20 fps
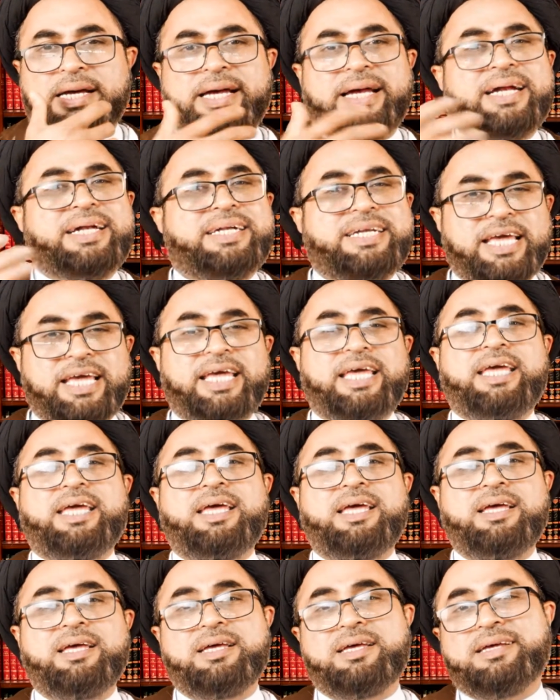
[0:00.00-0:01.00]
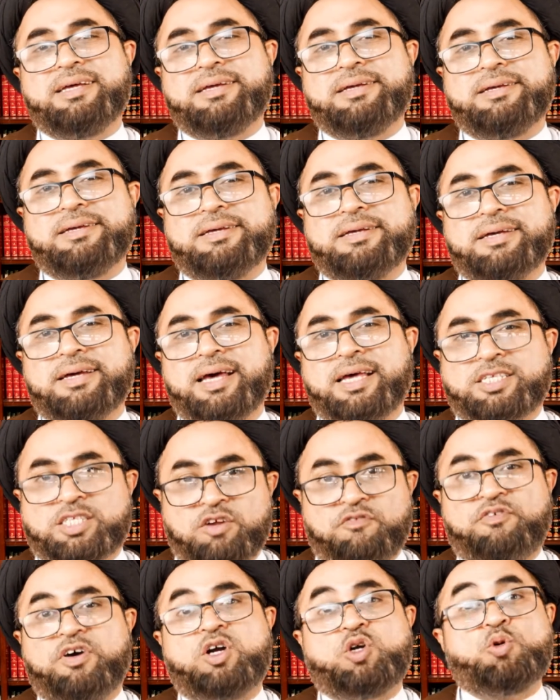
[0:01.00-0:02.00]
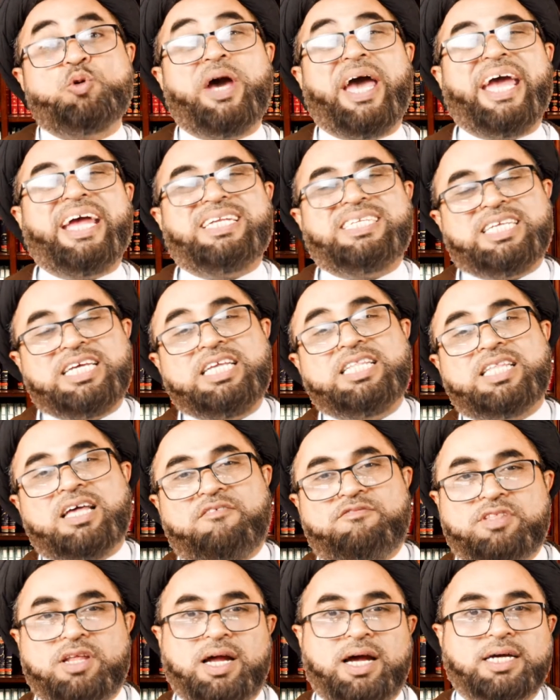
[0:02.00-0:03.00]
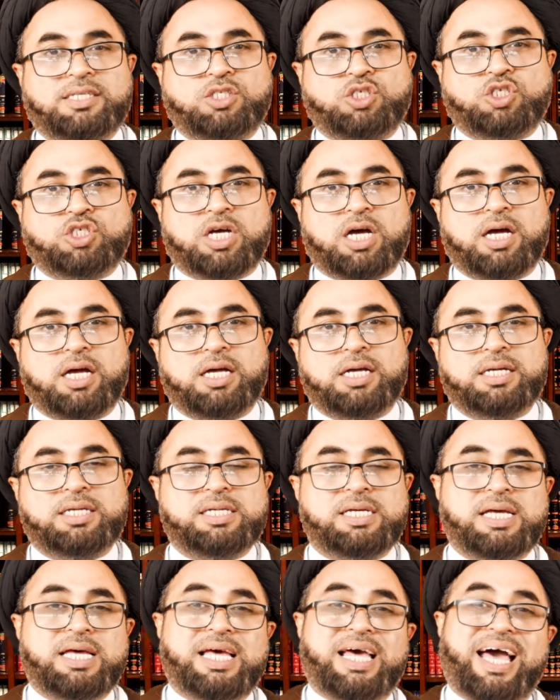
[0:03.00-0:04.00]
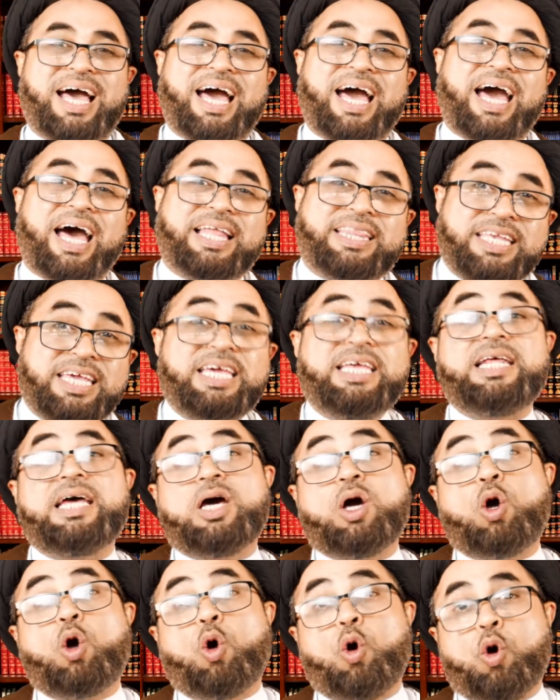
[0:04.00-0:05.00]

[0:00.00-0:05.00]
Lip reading: a day is referred to 18th of the Hajjah. Ghadeer